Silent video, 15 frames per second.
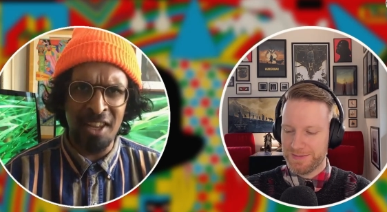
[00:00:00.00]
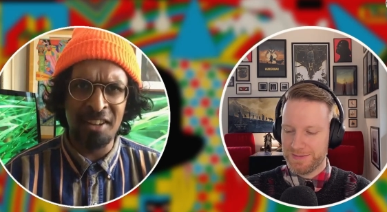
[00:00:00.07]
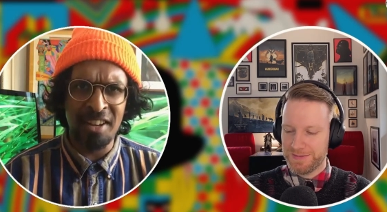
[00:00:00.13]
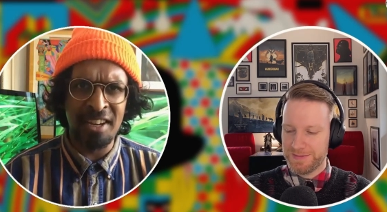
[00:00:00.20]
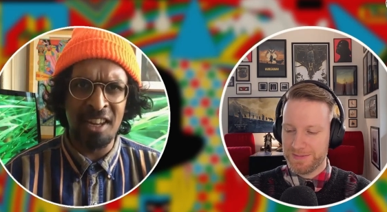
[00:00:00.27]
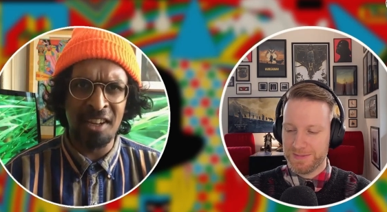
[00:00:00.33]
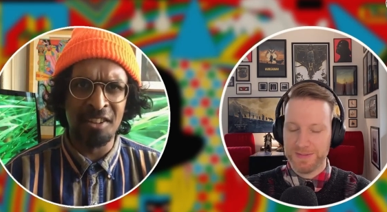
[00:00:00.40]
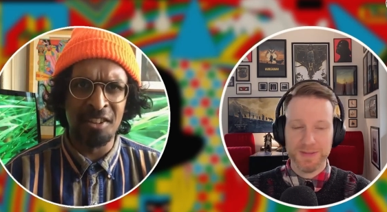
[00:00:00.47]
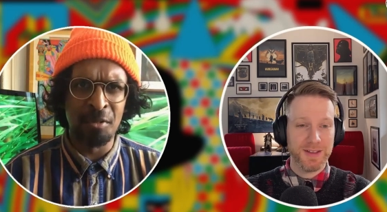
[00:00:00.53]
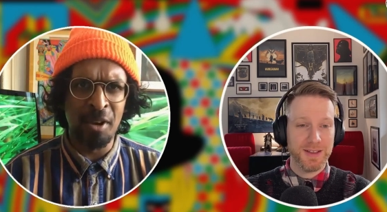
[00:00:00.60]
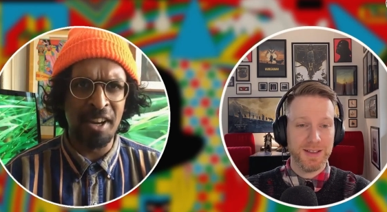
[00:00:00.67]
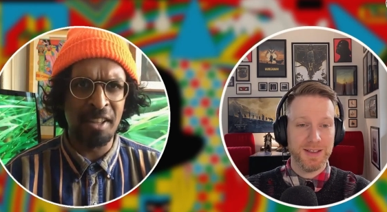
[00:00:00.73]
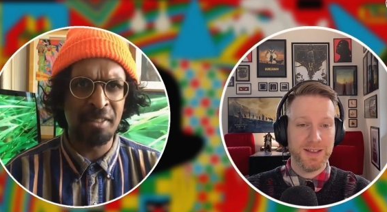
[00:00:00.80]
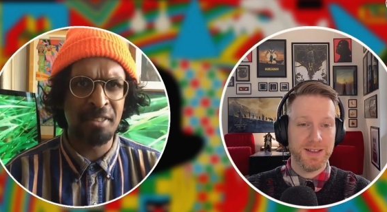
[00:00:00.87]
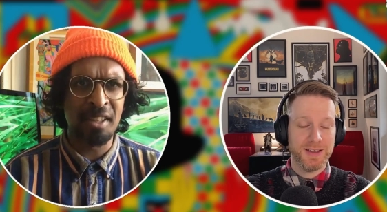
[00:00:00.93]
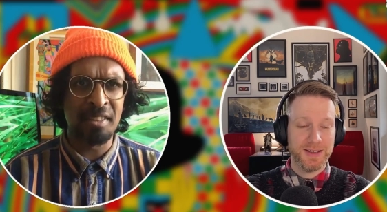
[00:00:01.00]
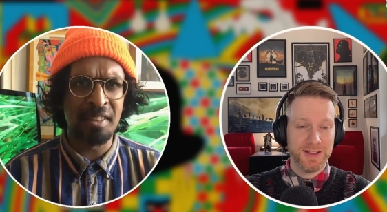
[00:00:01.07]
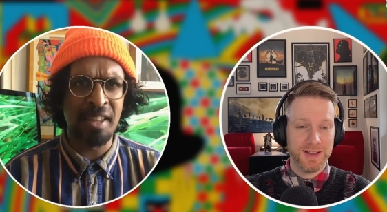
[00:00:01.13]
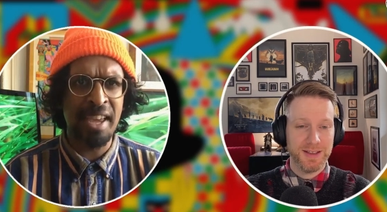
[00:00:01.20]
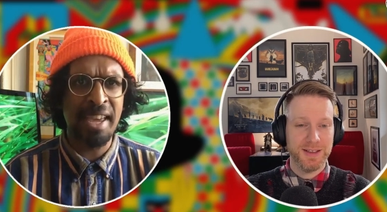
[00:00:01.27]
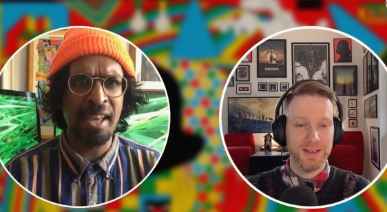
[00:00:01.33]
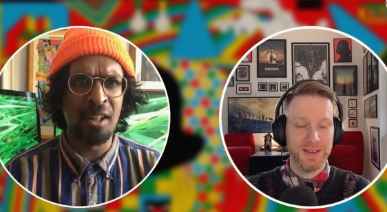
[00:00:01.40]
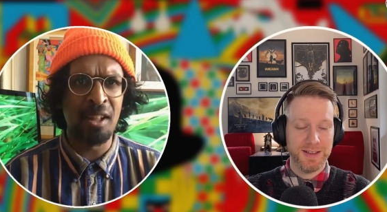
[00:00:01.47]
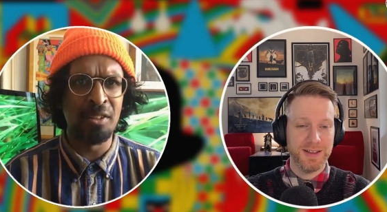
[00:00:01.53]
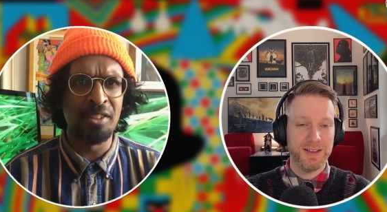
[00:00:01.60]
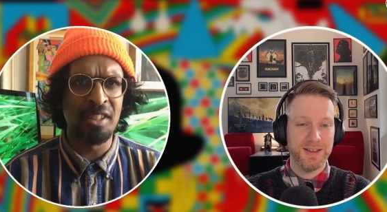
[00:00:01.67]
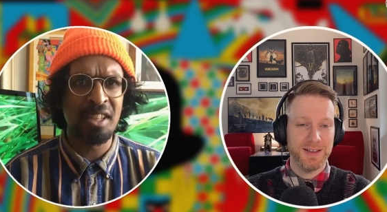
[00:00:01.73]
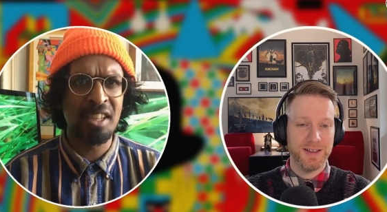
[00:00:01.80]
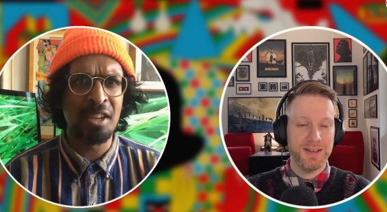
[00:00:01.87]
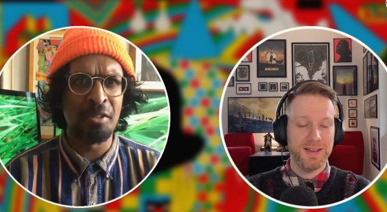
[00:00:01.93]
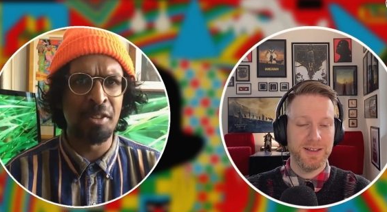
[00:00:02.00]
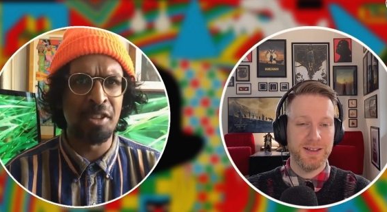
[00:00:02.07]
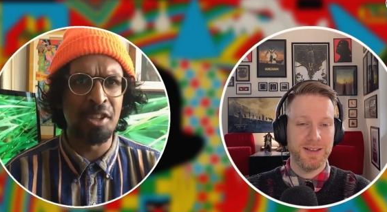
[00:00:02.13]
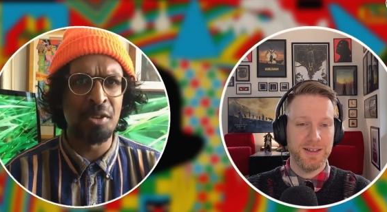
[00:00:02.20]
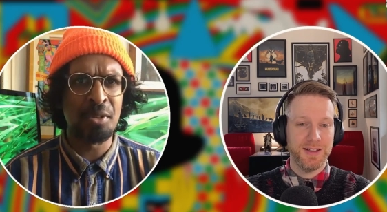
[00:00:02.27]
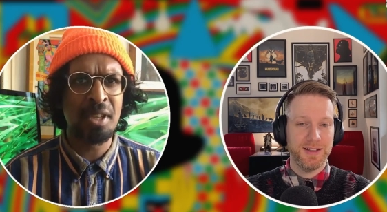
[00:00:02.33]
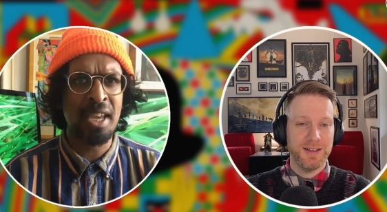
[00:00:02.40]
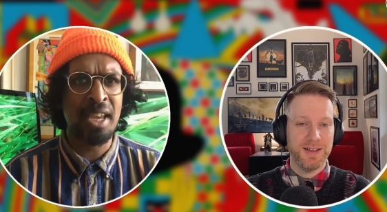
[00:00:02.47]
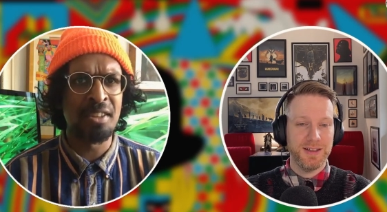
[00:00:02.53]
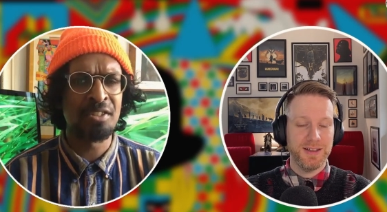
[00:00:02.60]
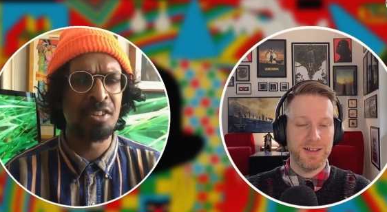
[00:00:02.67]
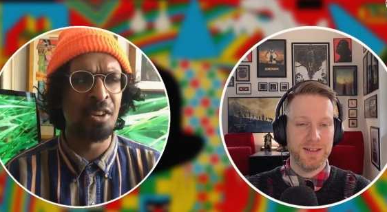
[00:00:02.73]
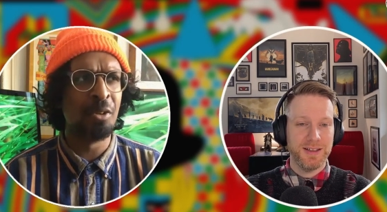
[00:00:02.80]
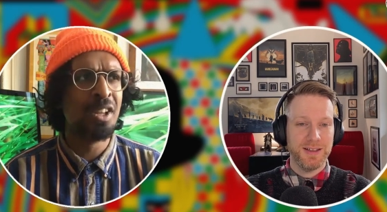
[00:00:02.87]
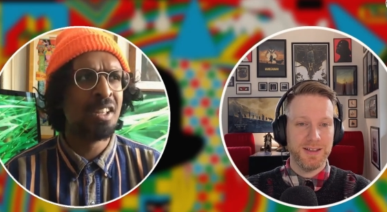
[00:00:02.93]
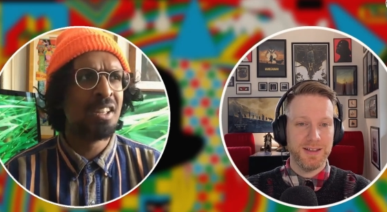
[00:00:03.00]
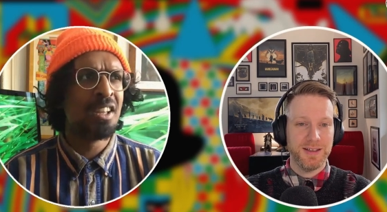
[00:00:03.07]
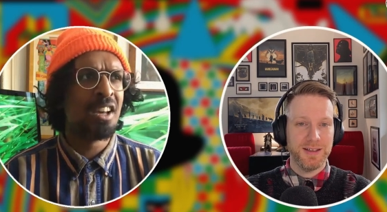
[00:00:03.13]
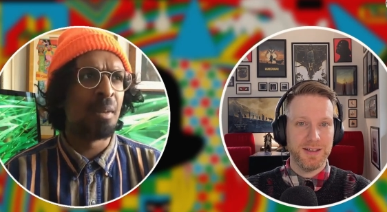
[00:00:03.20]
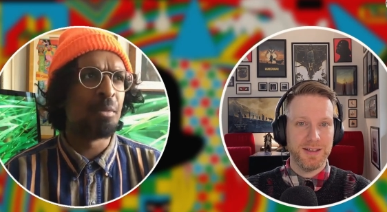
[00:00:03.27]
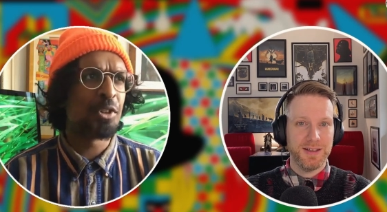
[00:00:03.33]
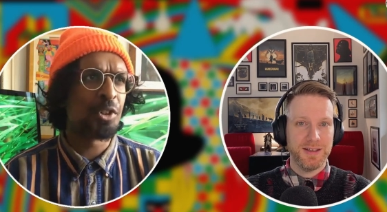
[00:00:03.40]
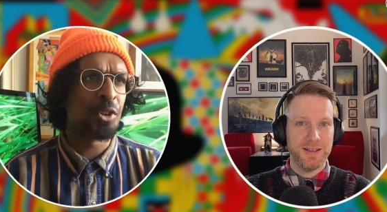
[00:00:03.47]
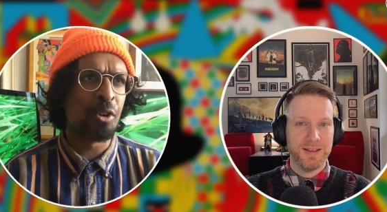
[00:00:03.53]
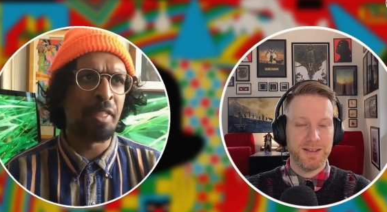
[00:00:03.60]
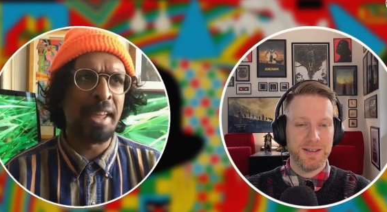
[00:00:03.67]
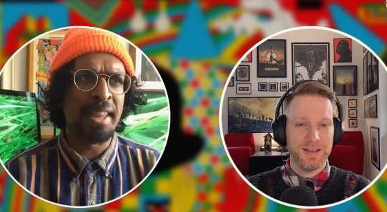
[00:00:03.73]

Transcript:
Speaker 1: in London, right? I think they're held here in the U K. So I'm sure that